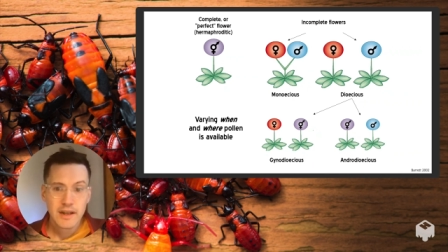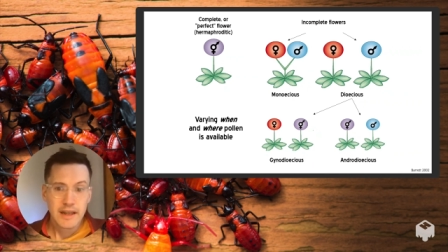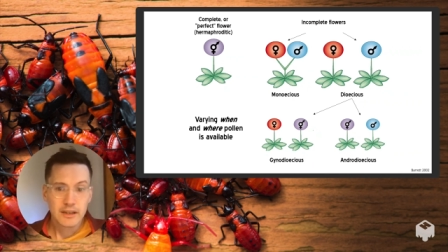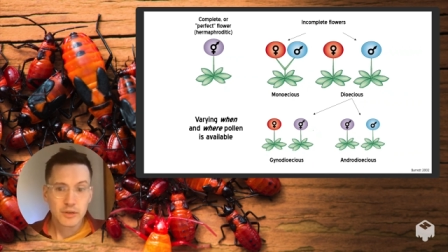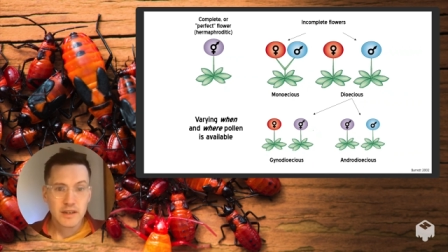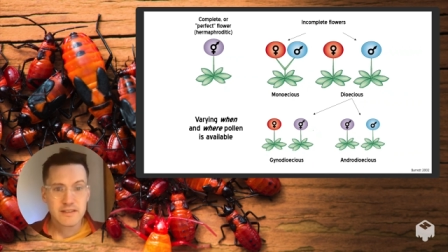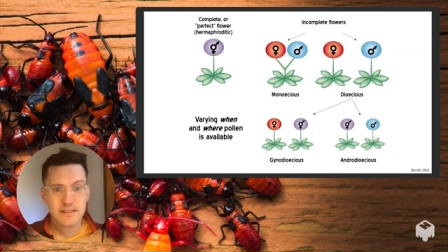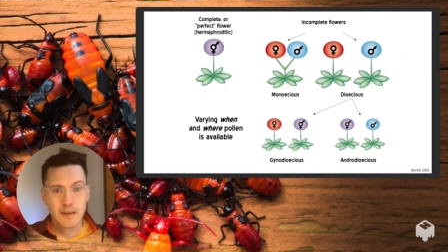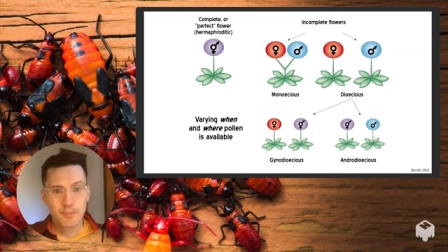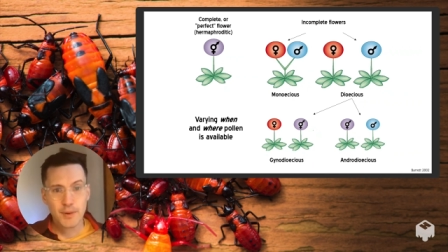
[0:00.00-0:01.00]
including
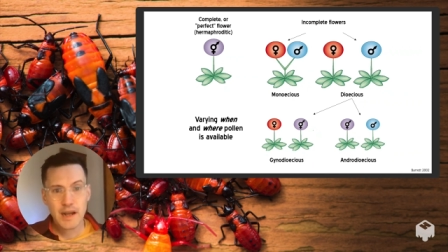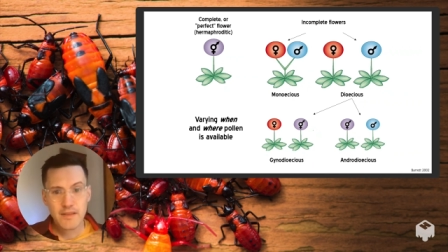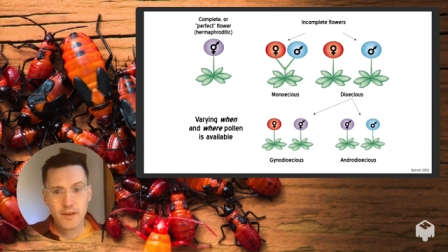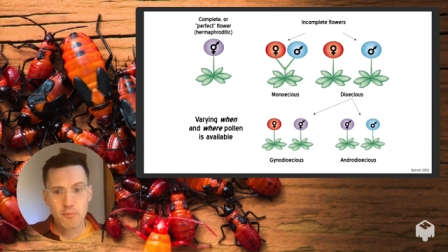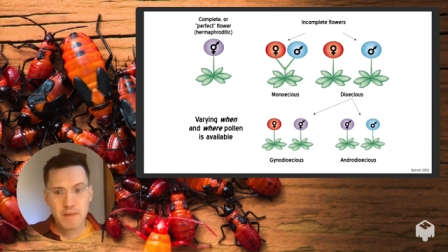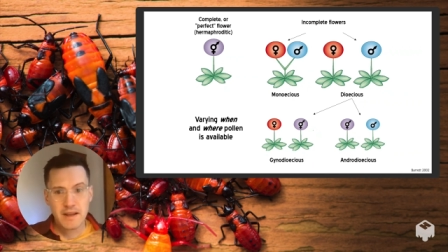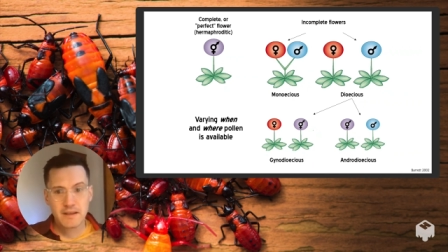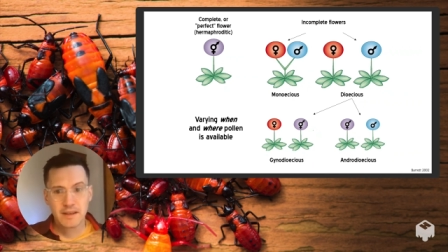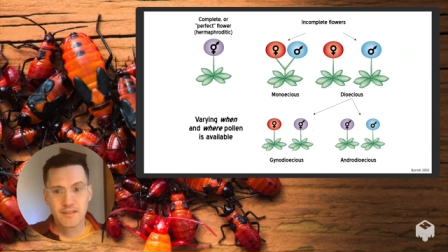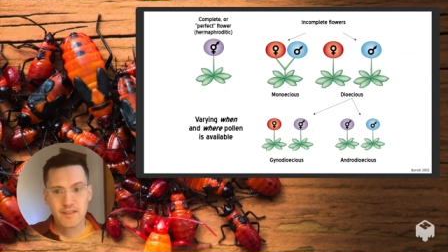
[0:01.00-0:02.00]
separating their male
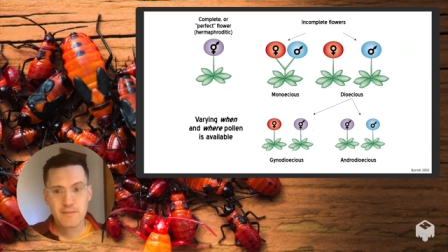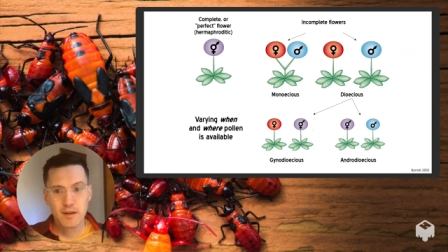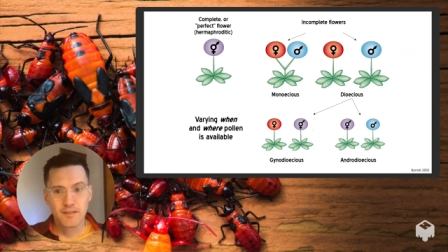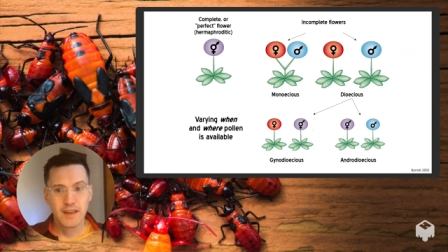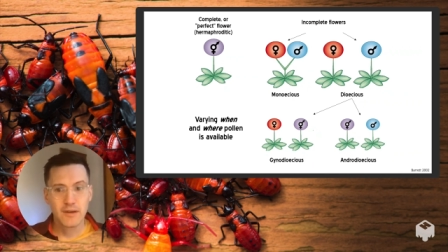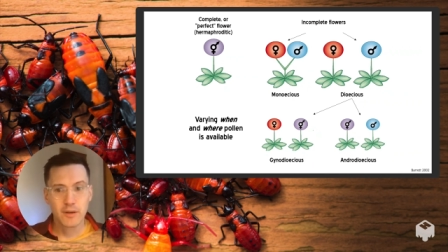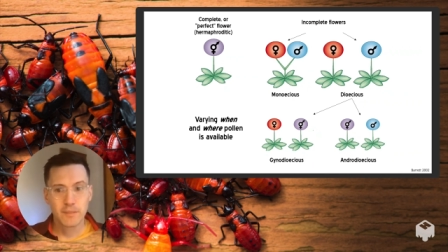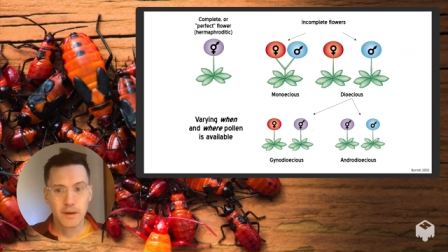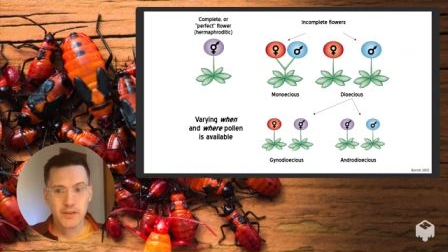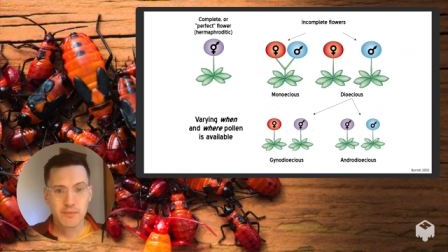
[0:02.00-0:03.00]
and female flower
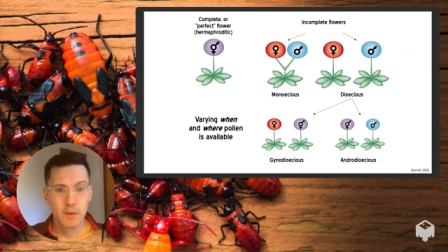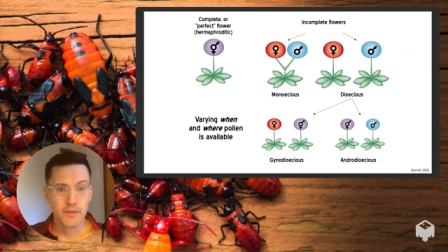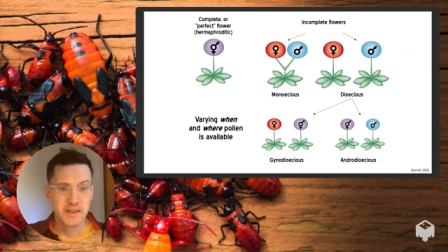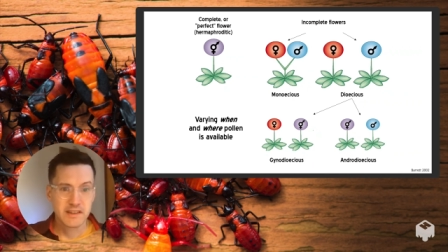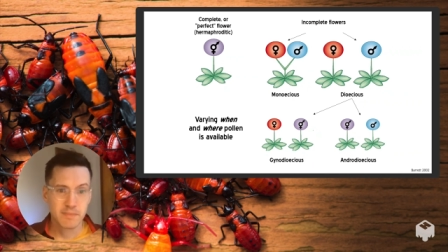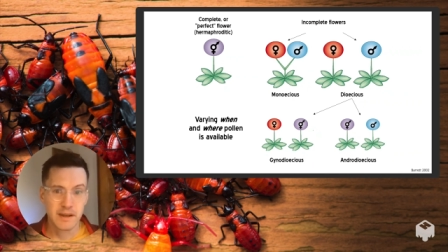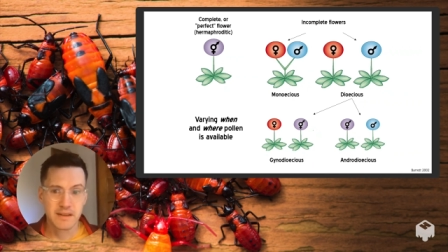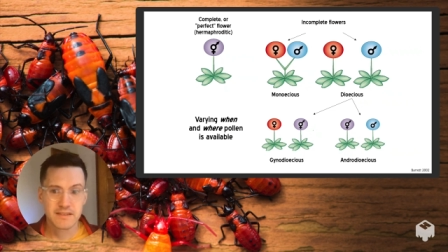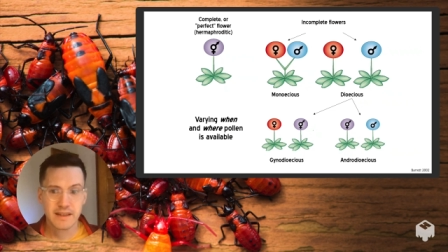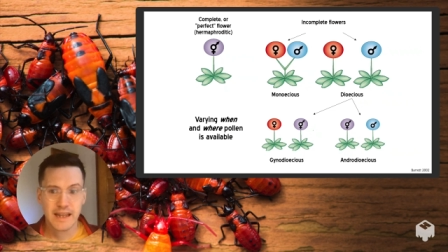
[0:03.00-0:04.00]
parts both in
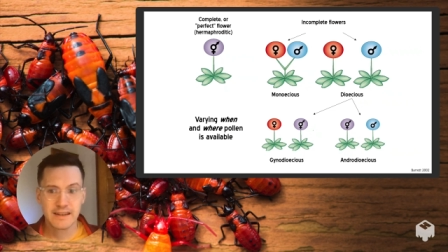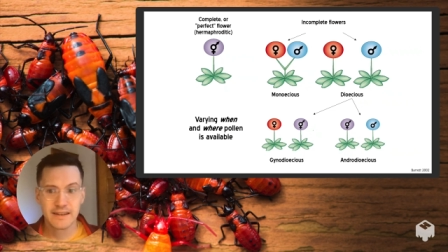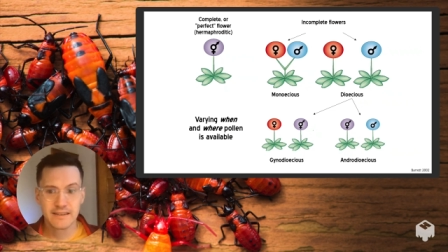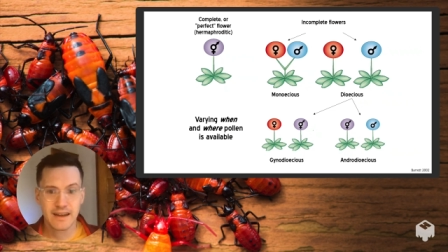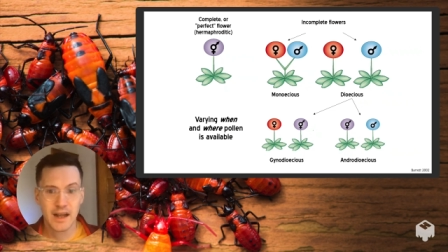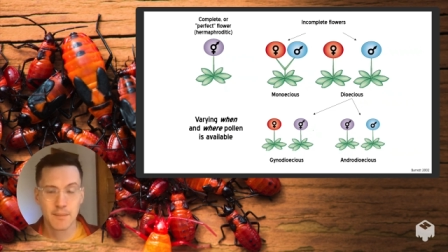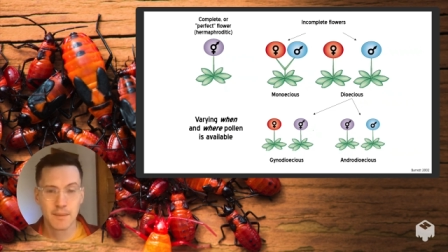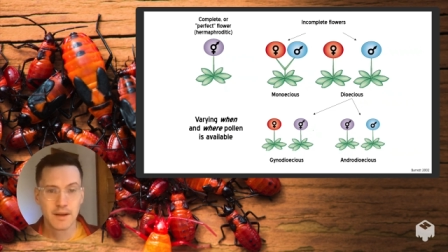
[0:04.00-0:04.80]
space and in time.